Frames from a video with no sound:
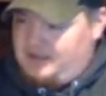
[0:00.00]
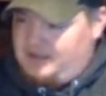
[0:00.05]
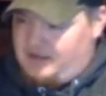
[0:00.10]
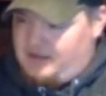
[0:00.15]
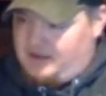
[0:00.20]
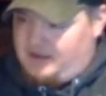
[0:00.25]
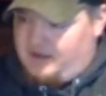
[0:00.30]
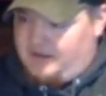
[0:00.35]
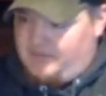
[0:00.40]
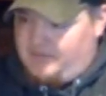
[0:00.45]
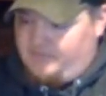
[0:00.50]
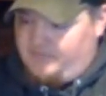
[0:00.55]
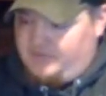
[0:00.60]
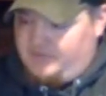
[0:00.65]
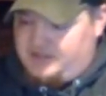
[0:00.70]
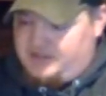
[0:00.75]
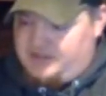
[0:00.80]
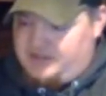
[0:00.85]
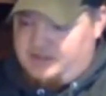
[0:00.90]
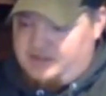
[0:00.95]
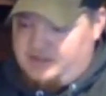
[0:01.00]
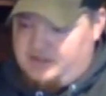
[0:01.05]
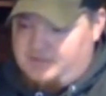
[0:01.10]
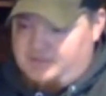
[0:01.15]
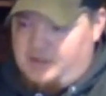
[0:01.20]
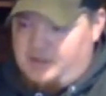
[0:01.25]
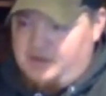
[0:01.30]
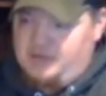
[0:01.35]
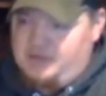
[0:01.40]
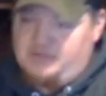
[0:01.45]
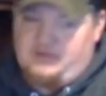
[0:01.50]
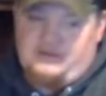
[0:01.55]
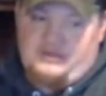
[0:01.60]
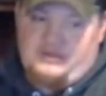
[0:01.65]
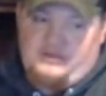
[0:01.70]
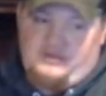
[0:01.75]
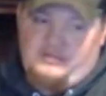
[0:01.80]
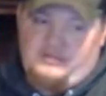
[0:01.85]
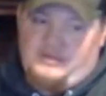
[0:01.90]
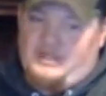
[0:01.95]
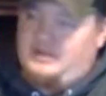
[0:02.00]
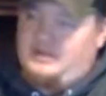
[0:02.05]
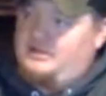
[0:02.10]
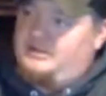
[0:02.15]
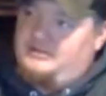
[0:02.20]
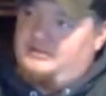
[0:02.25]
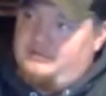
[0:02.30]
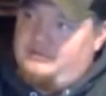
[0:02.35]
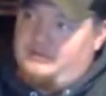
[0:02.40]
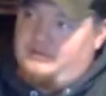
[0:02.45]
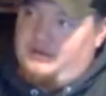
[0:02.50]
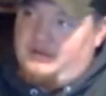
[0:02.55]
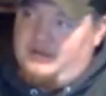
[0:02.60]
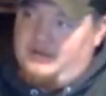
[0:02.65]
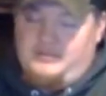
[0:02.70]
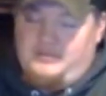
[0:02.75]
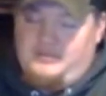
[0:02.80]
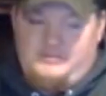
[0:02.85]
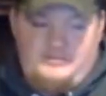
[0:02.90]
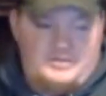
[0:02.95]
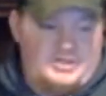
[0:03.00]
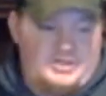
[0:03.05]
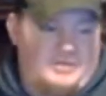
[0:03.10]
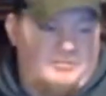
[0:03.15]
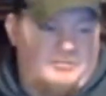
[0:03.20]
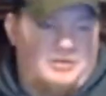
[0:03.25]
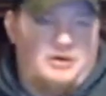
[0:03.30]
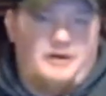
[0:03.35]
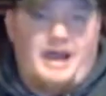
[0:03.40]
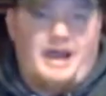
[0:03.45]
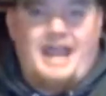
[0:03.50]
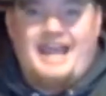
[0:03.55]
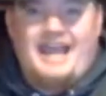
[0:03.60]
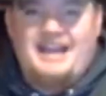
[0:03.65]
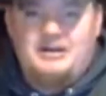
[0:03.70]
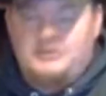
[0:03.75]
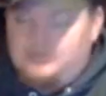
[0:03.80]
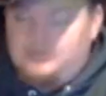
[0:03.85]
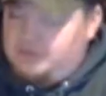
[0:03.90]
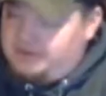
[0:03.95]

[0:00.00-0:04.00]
This is the smaller one. They do make a jumbo handle